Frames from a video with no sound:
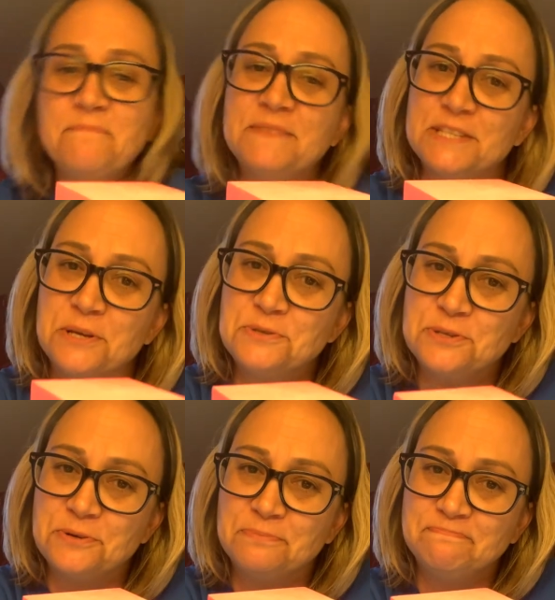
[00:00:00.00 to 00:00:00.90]
See you
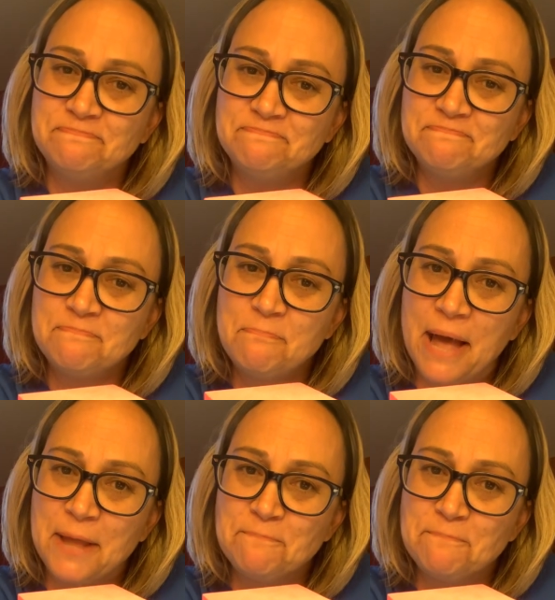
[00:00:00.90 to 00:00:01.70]
soon. Bye.